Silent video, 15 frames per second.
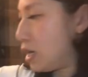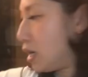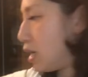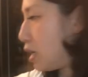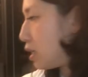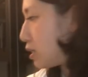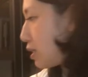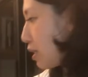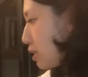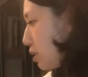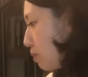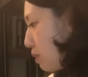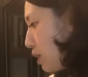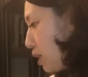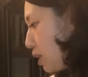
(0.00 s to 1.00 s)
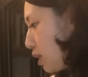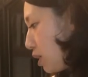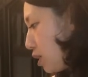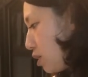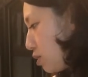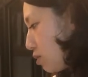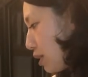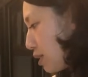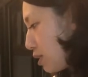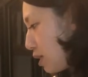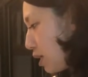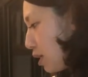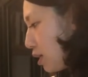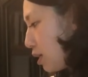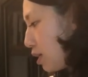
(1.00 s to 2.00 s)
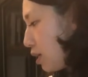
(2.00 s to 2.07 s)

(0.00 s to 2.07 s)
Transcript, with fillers: uh, sesame dressing